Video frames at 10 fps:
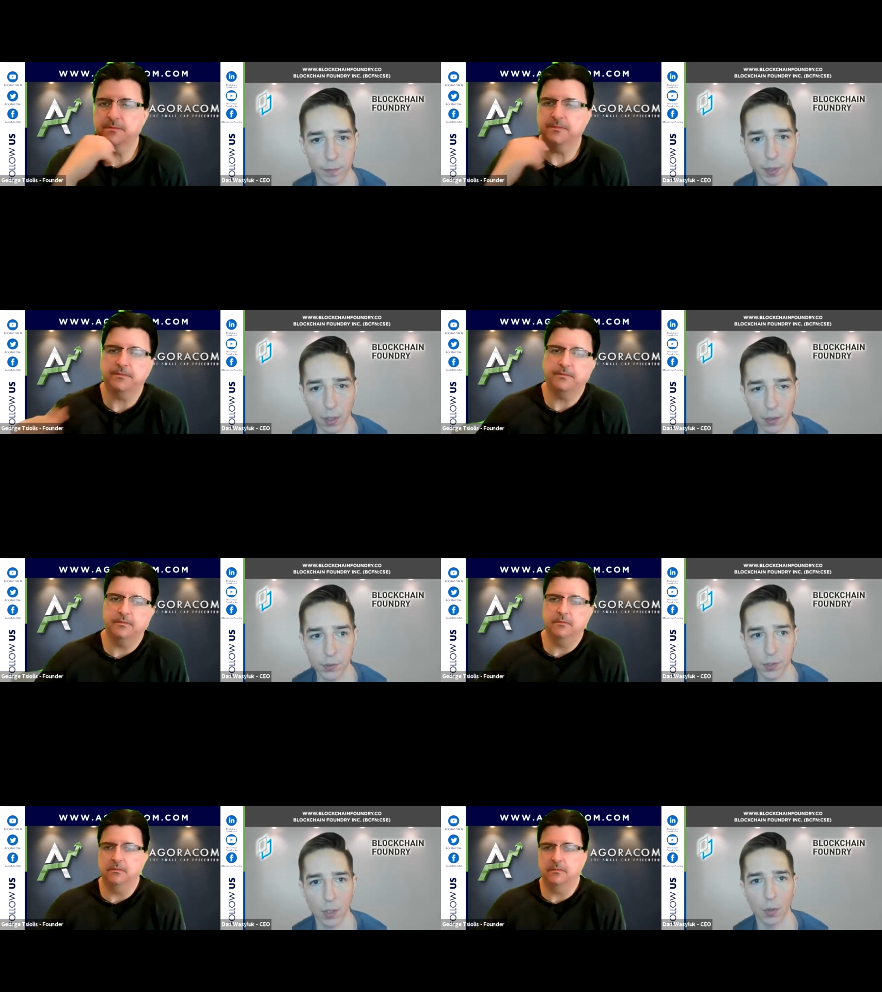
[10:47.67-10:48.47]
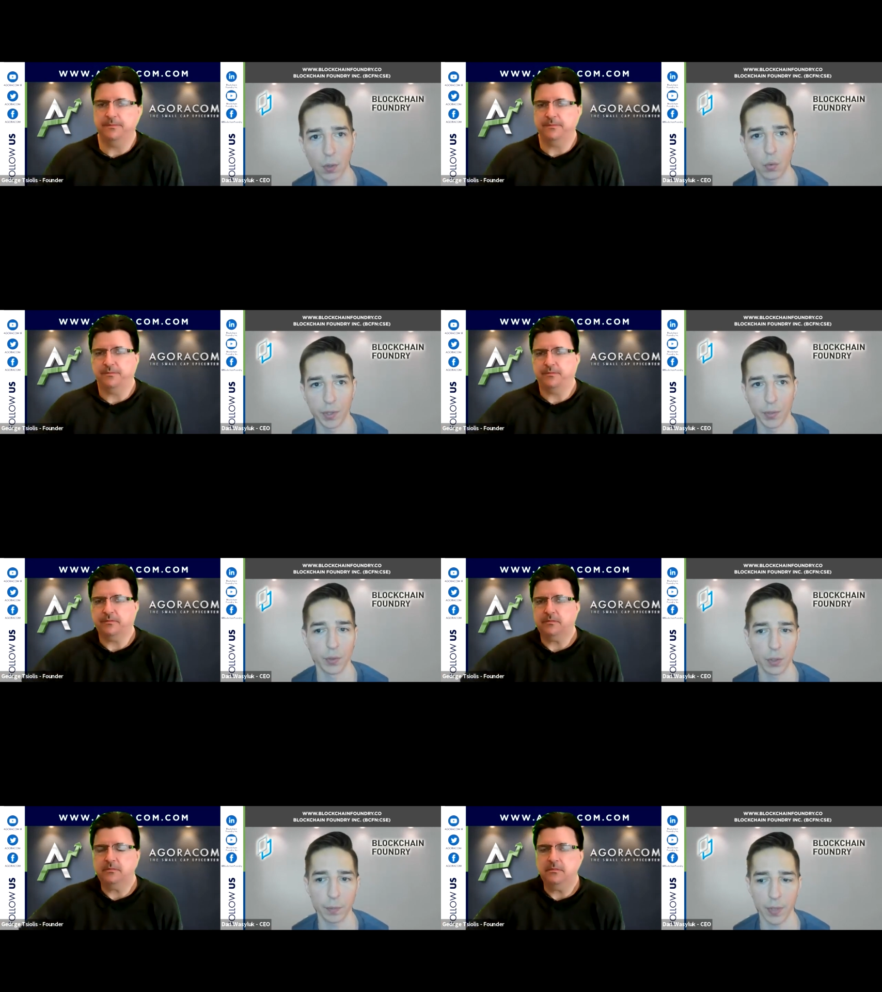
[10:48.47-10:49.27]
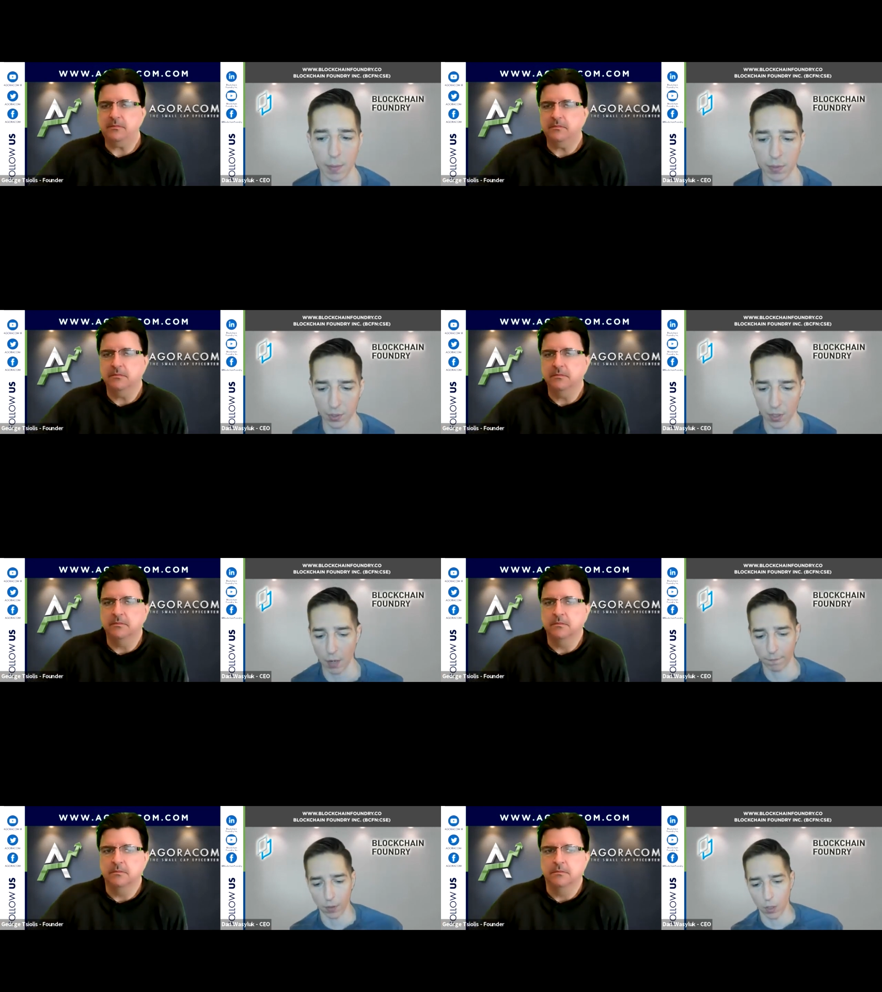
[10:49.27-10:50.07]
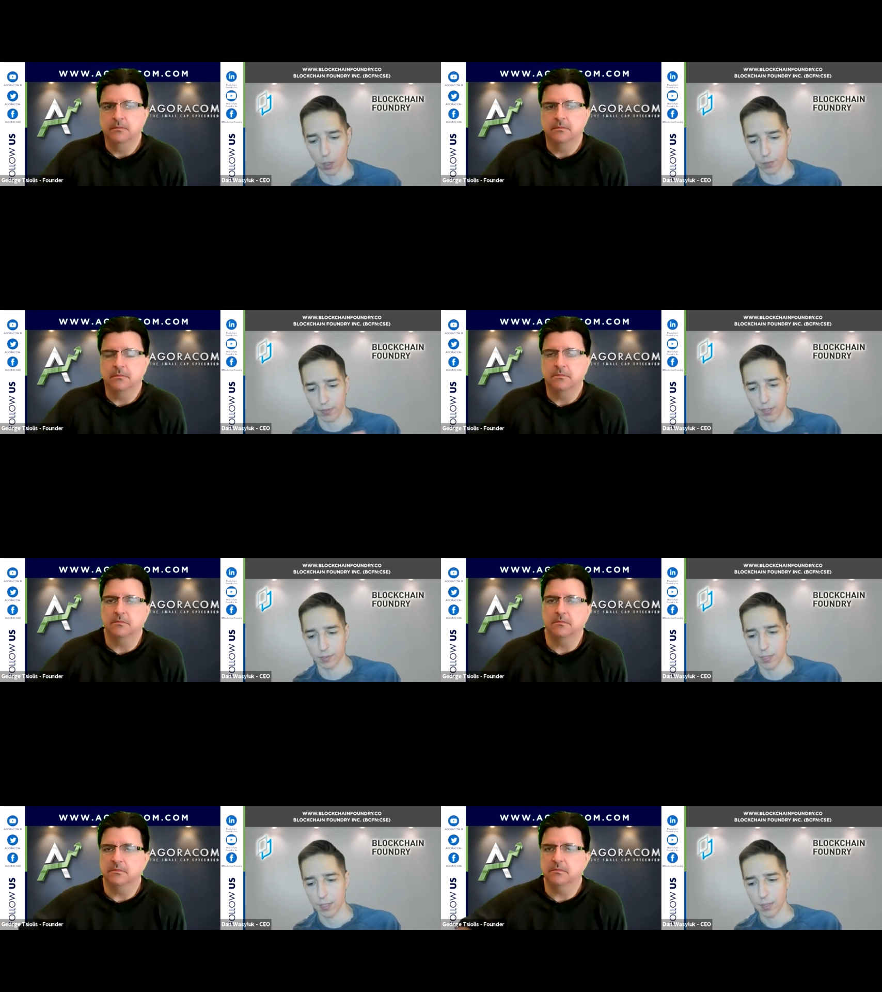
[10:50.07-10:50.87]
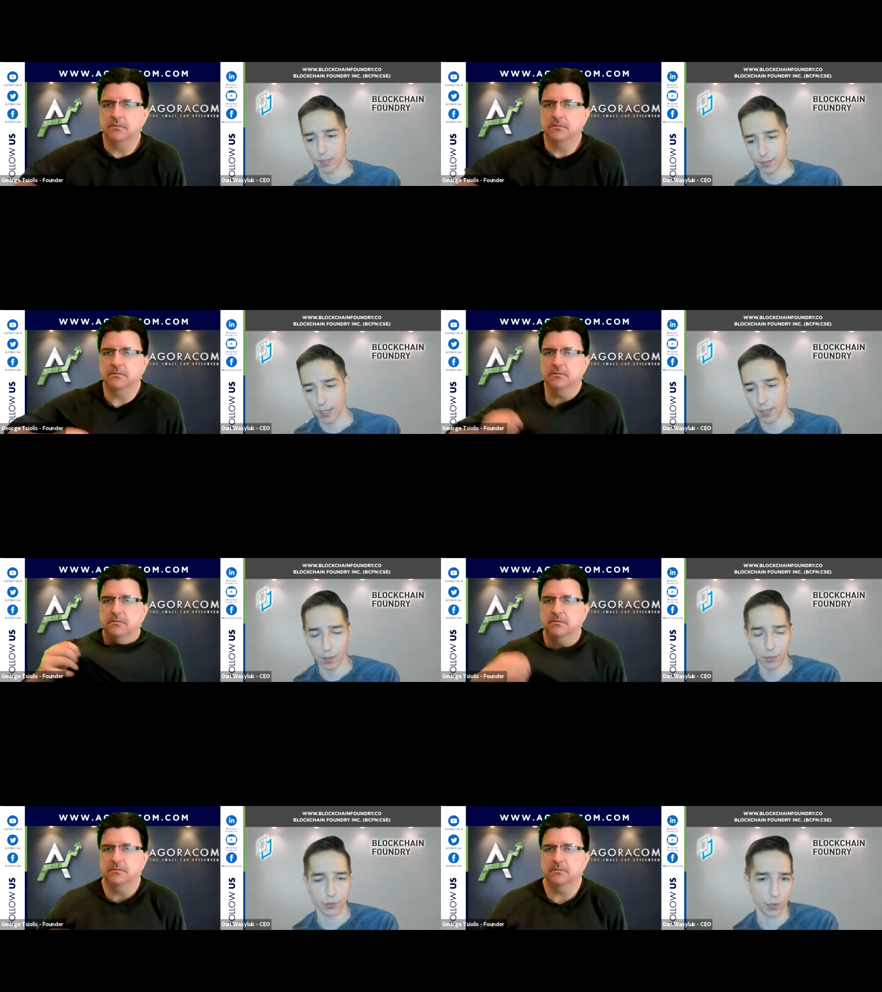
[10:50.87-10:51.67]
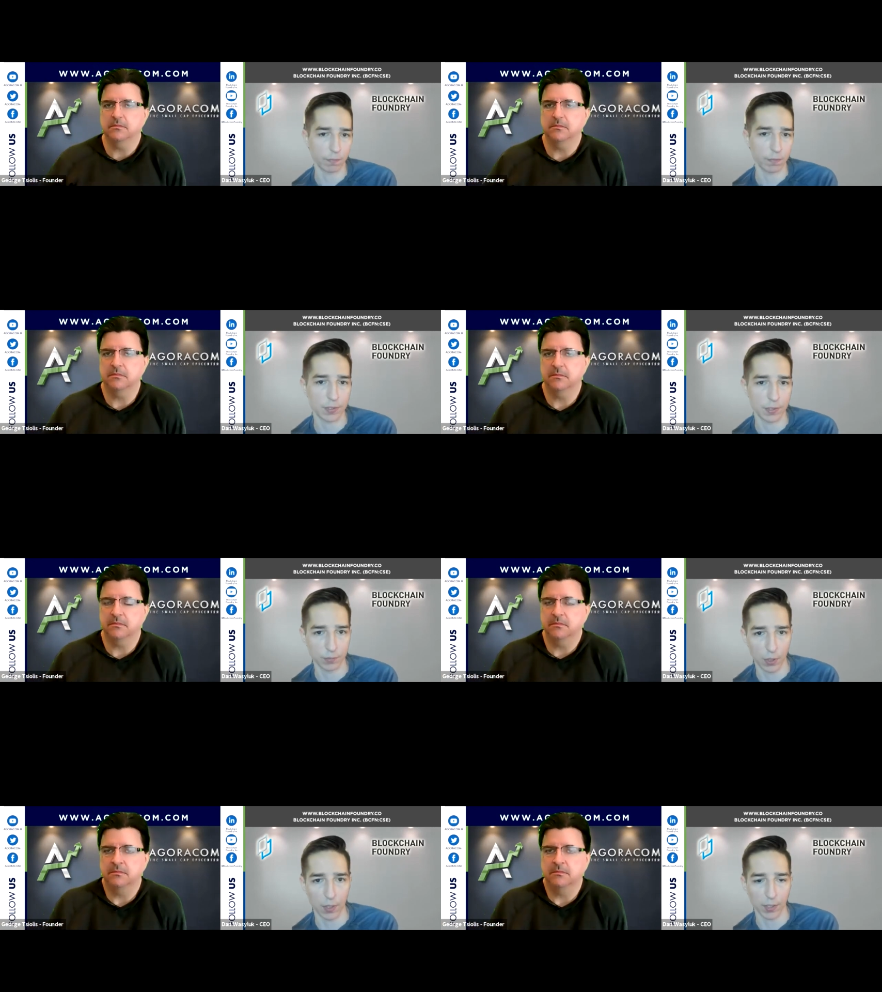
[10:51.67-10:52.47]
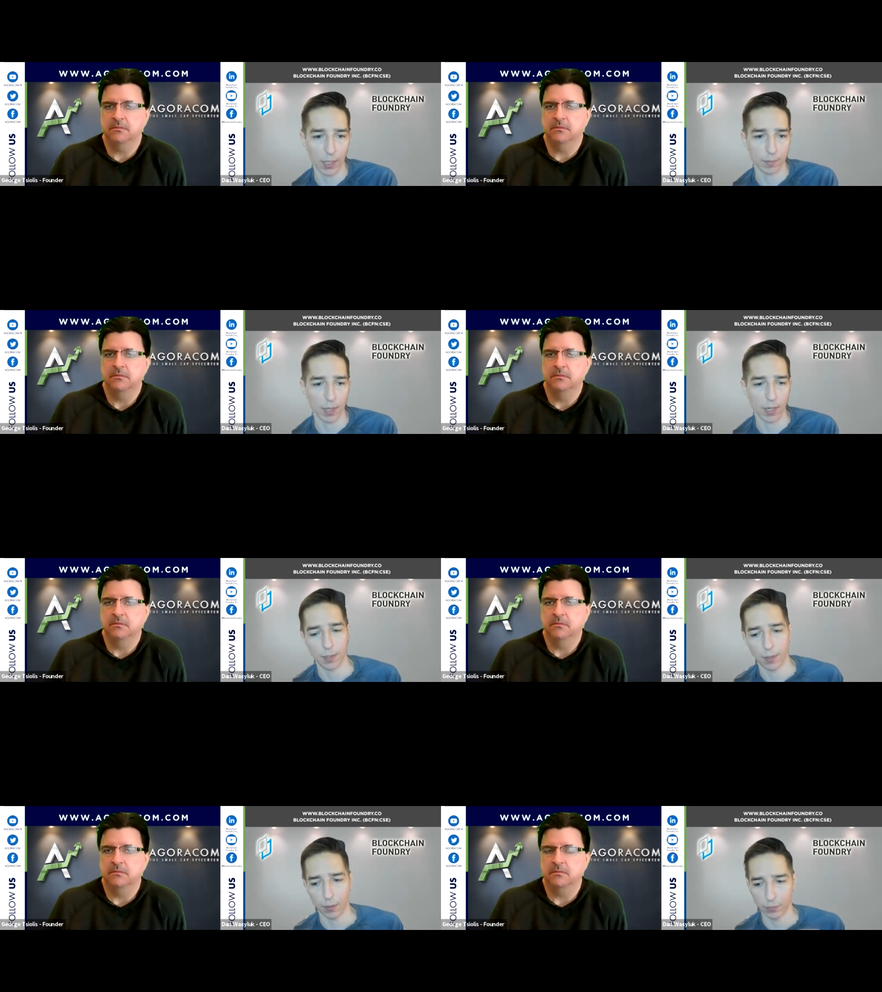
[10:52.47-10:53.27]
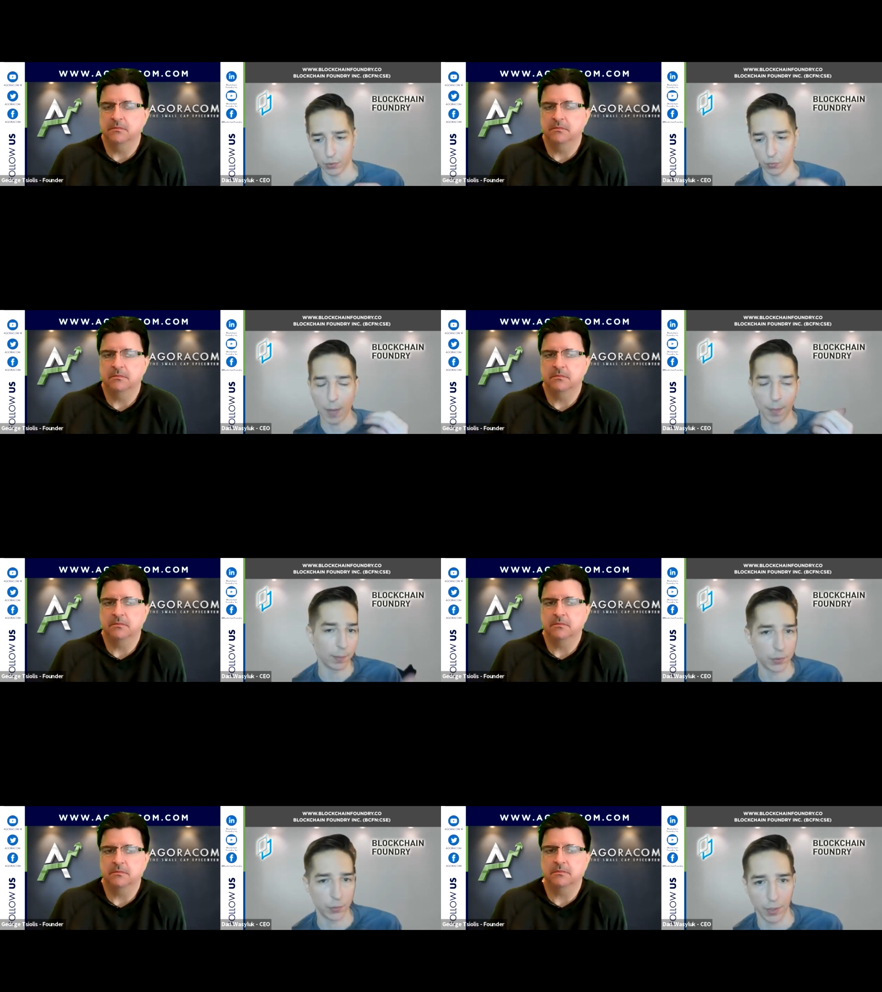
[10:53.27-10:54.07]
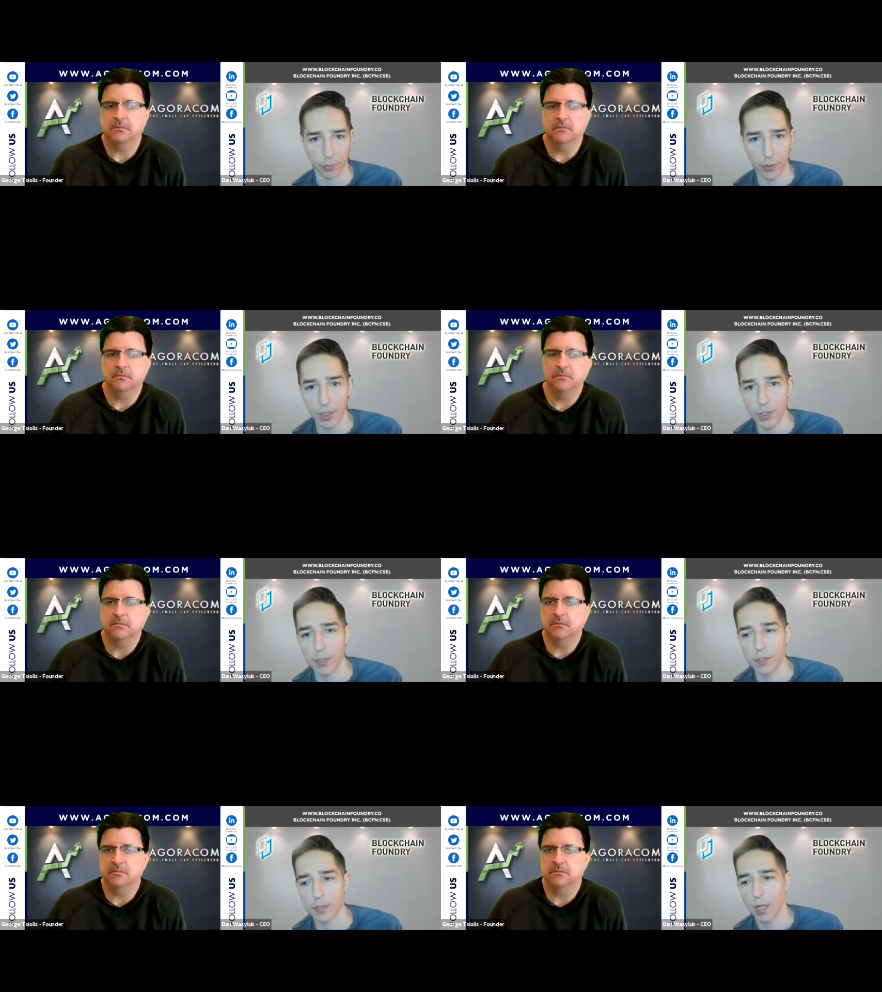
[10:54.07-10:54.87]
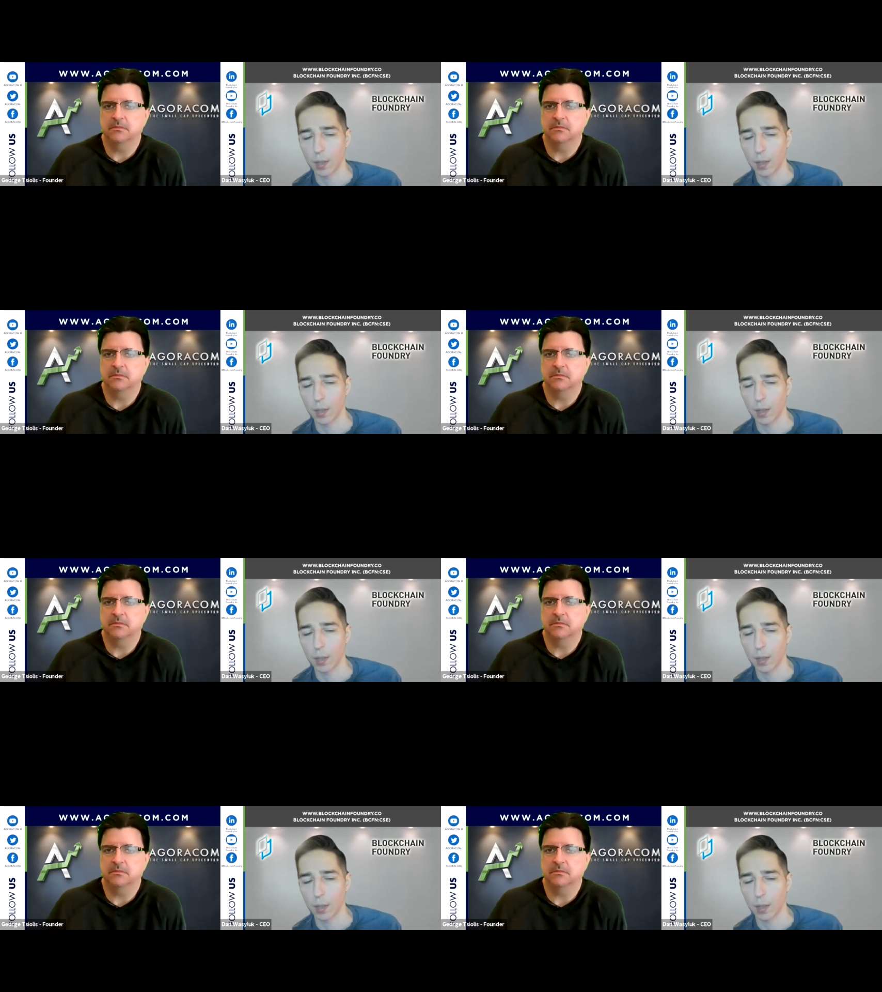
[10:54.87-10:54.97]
Speaker 1: but also we will be able to offer all these standalone services I'm talking about, you know, swapping between bridges,